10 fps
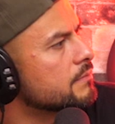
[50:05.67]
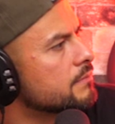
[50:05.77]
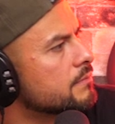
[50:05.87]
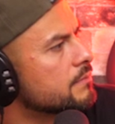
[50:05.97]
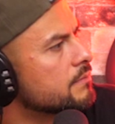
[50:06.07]

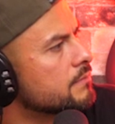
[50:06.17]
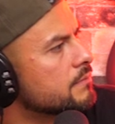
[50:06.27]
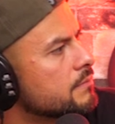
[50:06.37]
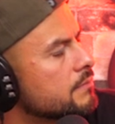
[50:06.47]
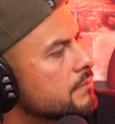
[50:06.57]

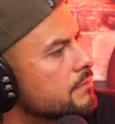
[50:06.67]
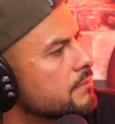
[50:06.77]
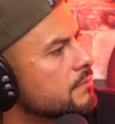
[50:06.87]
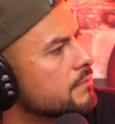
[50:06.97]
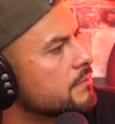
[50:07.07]

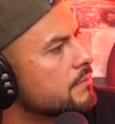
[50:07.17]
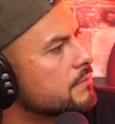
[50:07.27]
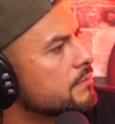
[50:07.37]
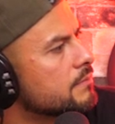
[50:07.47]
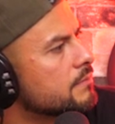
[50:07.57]

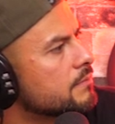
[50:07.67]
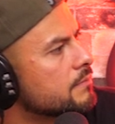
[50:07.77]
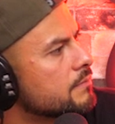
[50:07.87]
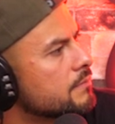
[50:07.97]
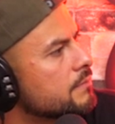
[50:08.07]

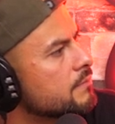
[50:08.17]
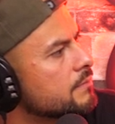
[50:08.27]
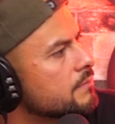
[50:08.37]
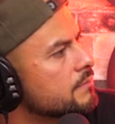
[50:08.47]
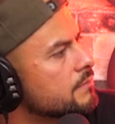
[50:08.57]

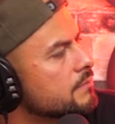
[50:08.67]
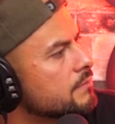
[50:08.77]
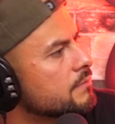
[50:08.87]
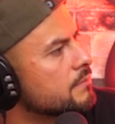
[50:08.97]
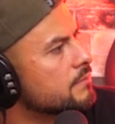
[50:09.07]

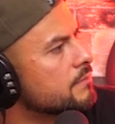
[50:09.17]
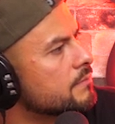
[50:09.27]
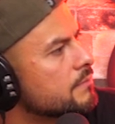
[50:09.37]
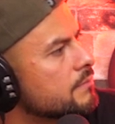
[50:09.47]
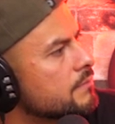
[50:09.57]

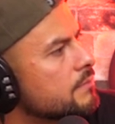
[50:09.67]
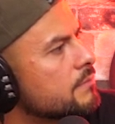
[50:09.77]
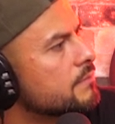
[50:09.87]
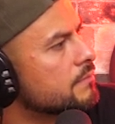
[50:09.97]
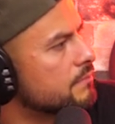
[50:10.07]
[no speech]